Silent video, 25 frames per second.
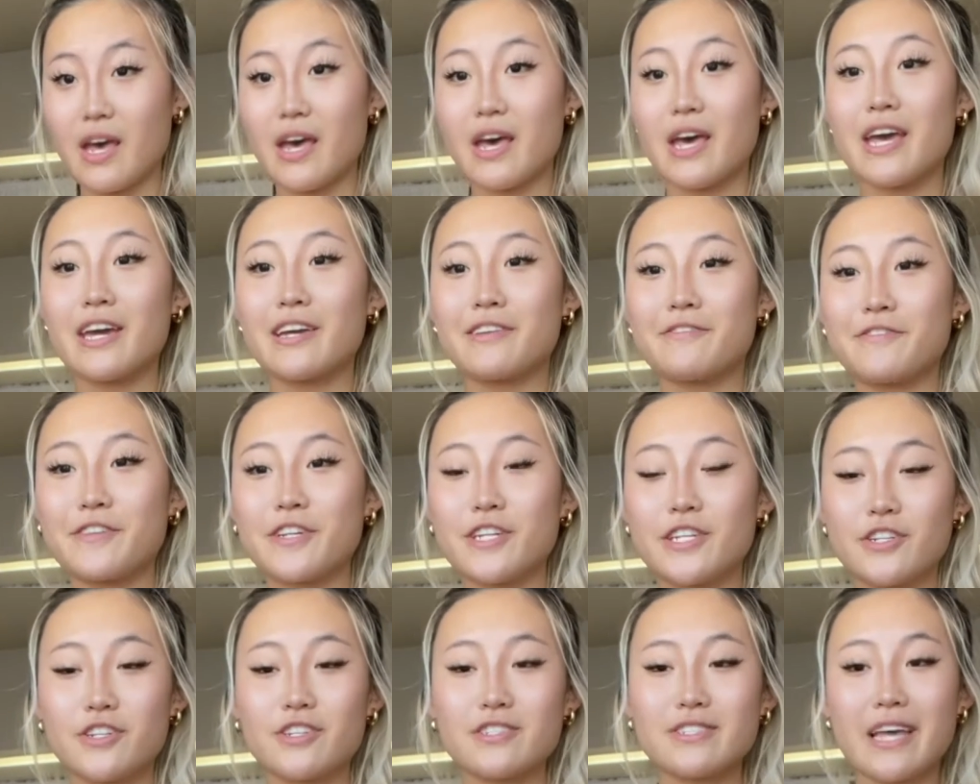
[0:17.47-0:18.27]
It
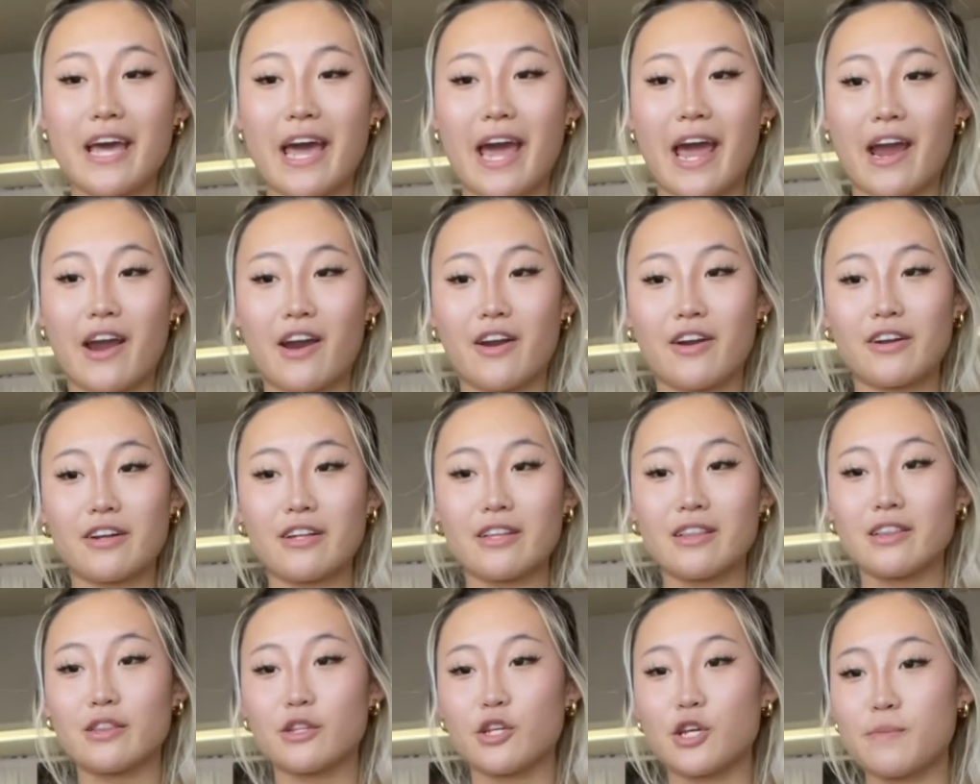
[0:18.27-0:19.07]
features a hare
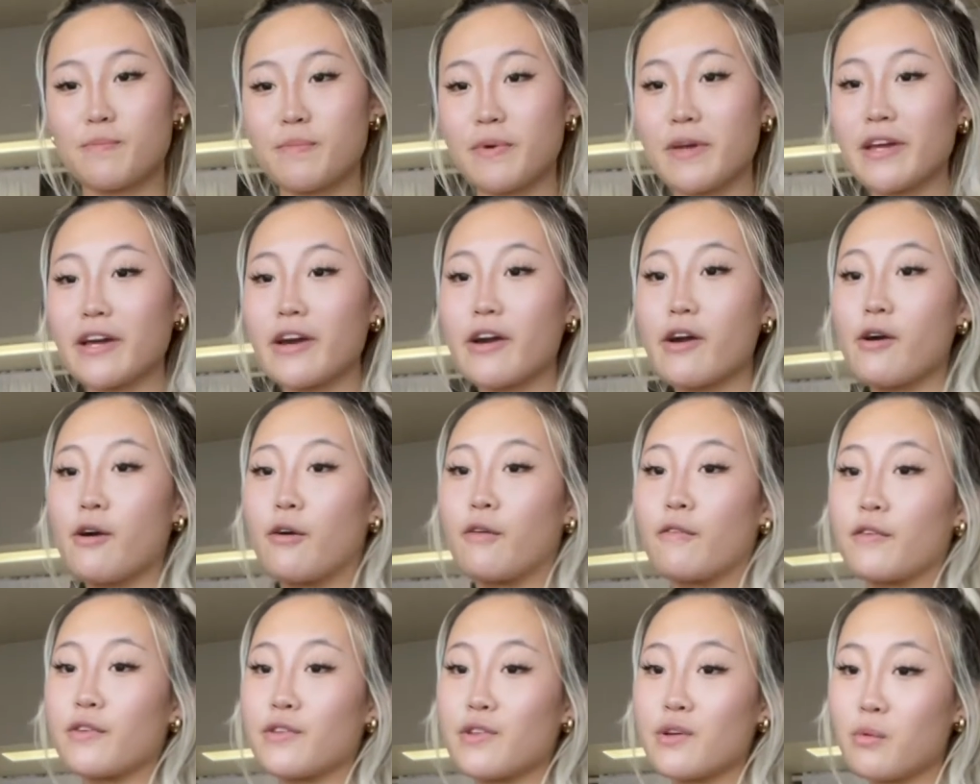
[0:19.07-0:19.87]
leaping
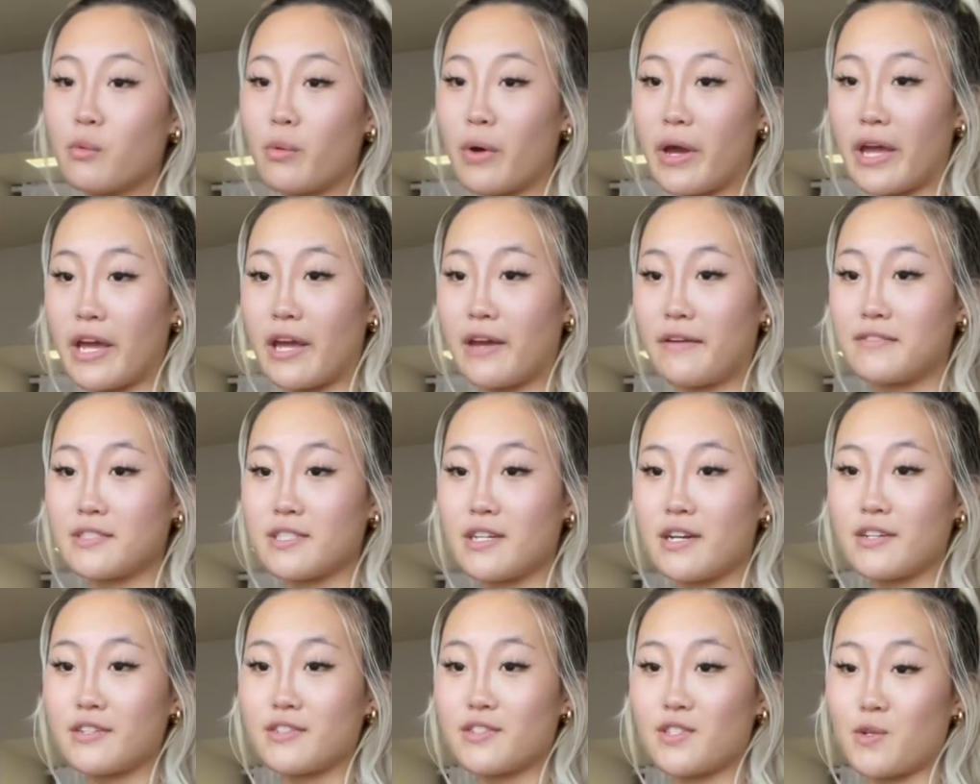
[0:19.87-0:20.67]
over the waves
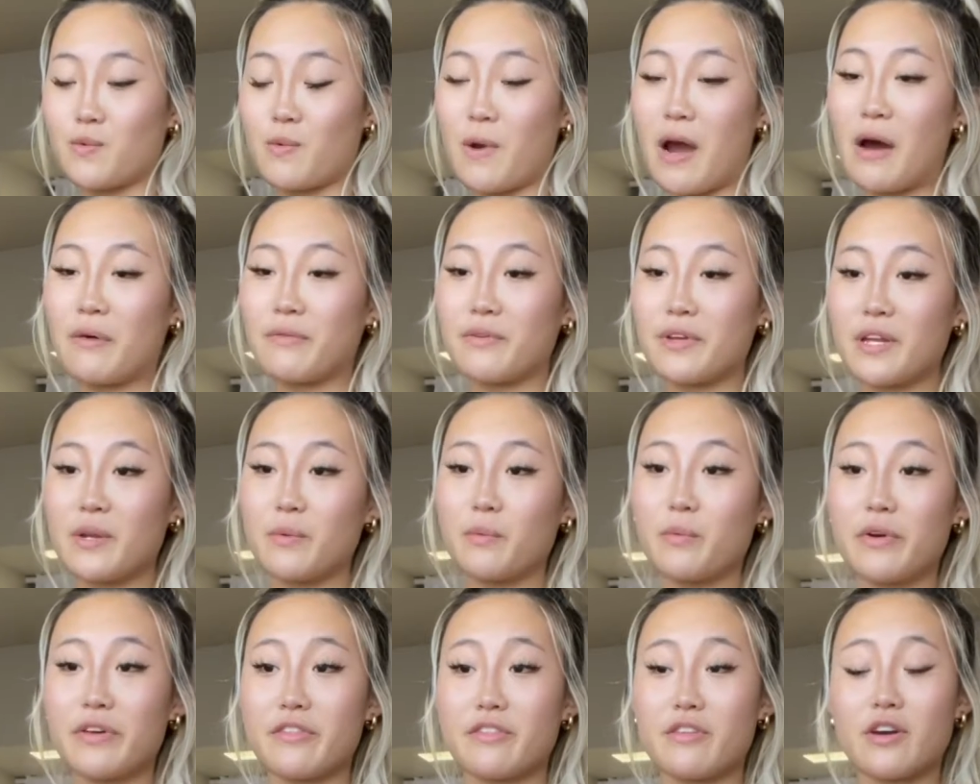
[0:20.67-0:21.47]
surrounded
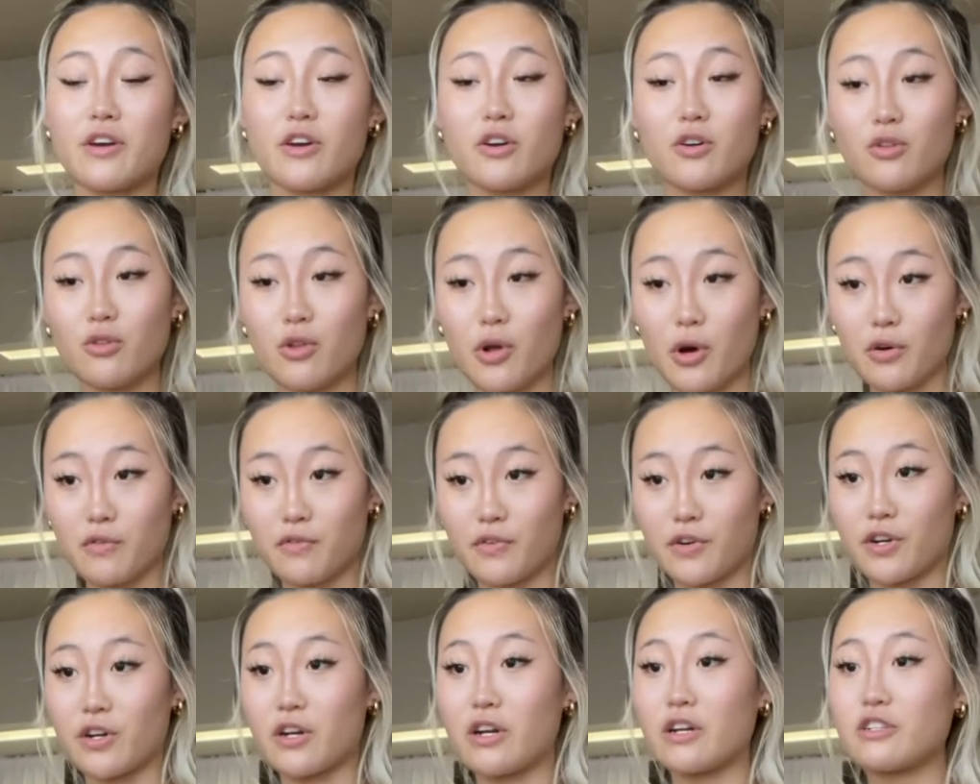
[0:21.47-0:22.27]
with
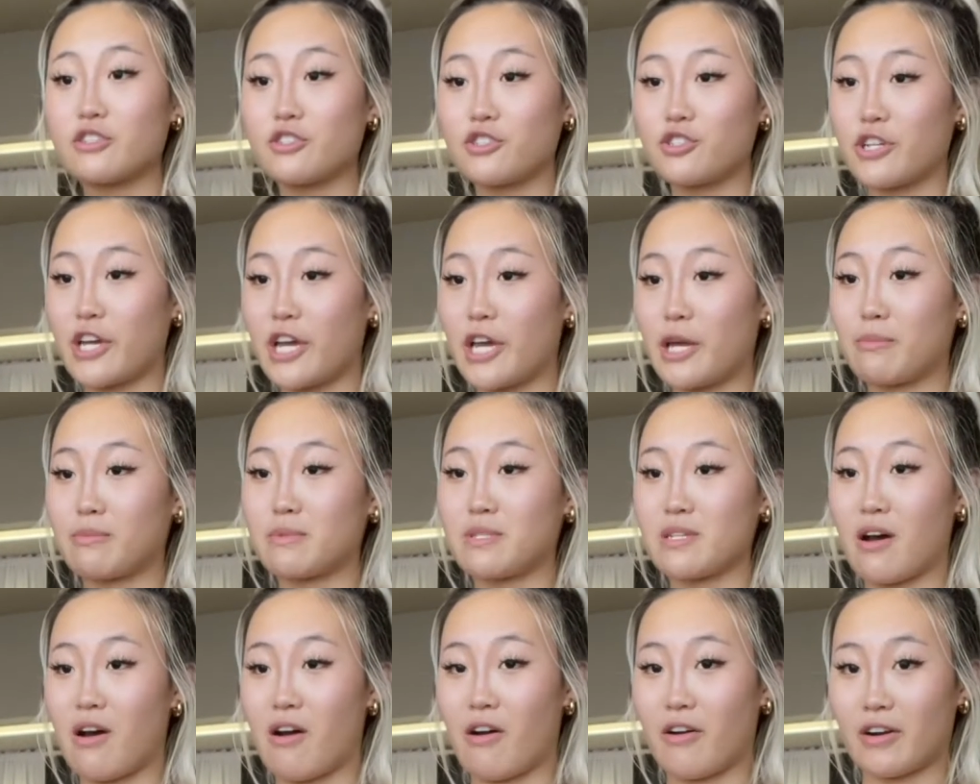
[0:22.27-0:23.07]
clover-shaped
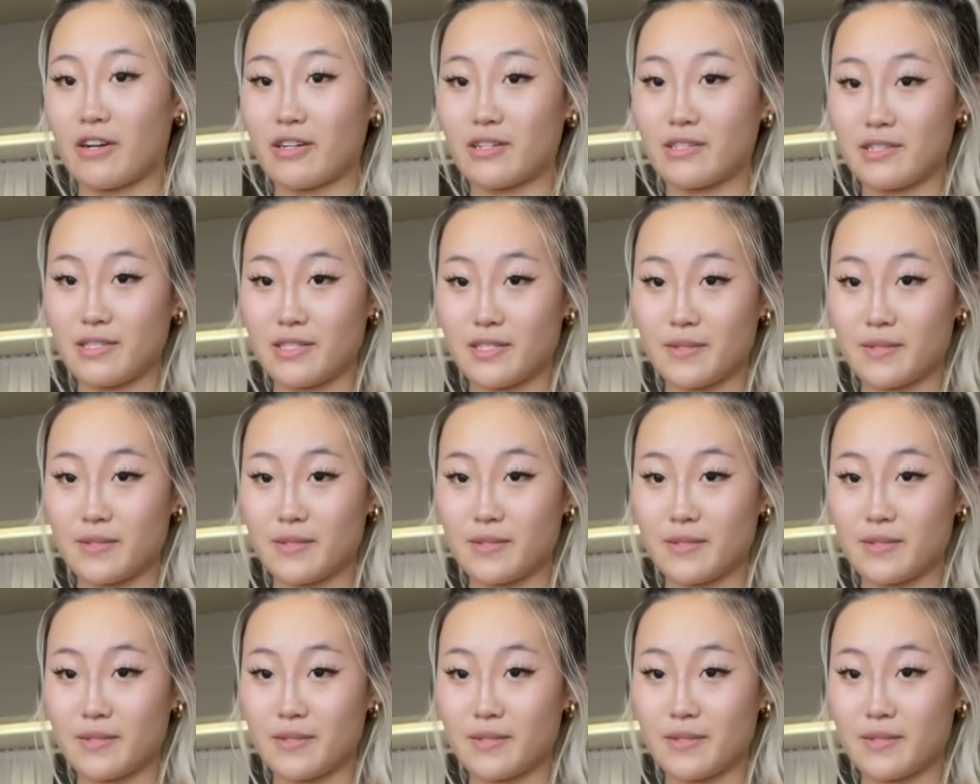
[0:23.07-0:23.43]
art.